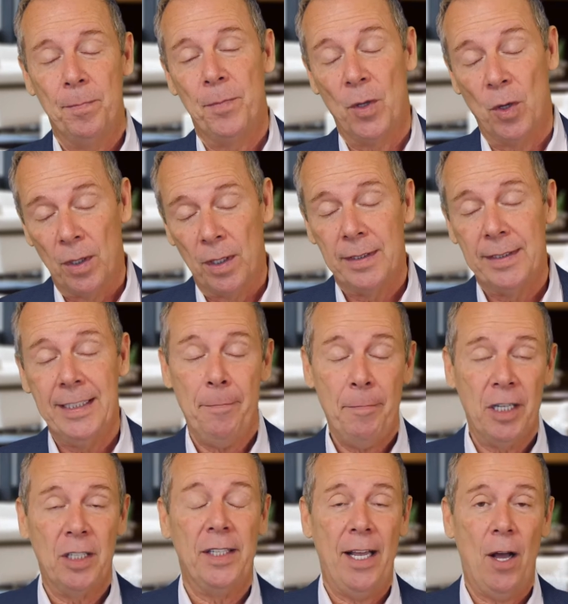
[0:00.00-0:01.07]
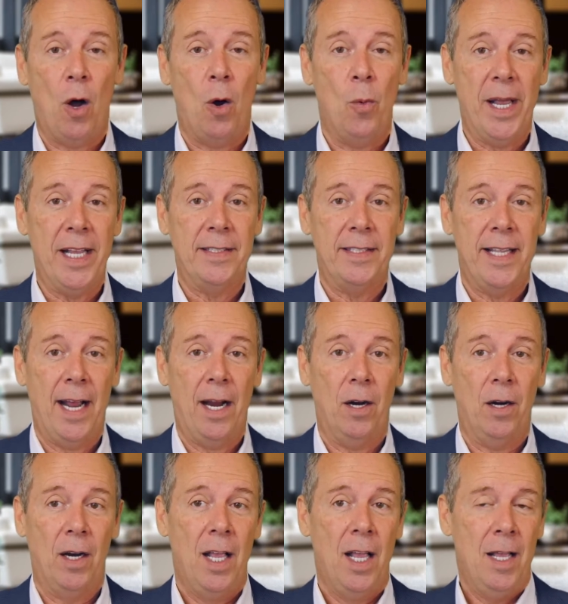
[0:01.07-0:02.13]
They're typically always
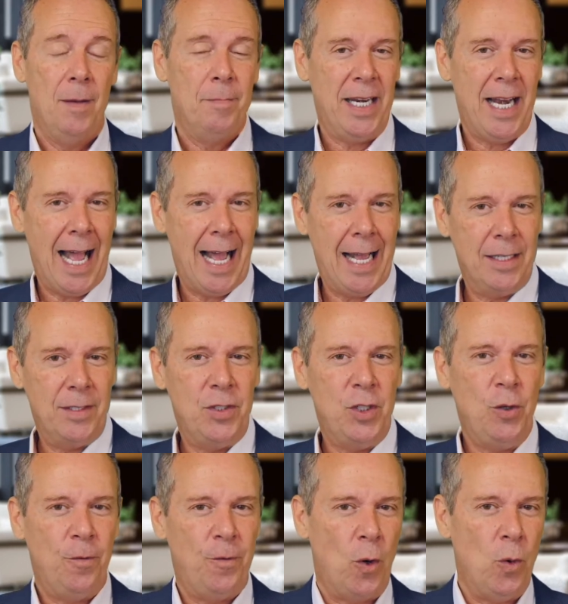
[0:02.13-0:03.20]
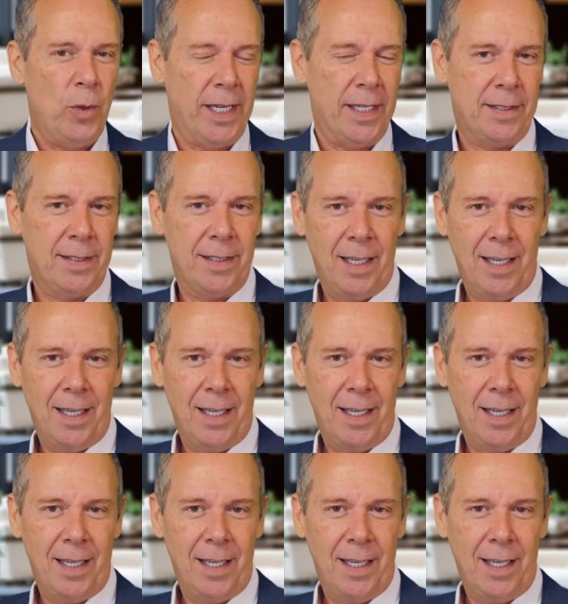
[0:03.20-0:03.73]
there. But as you focus,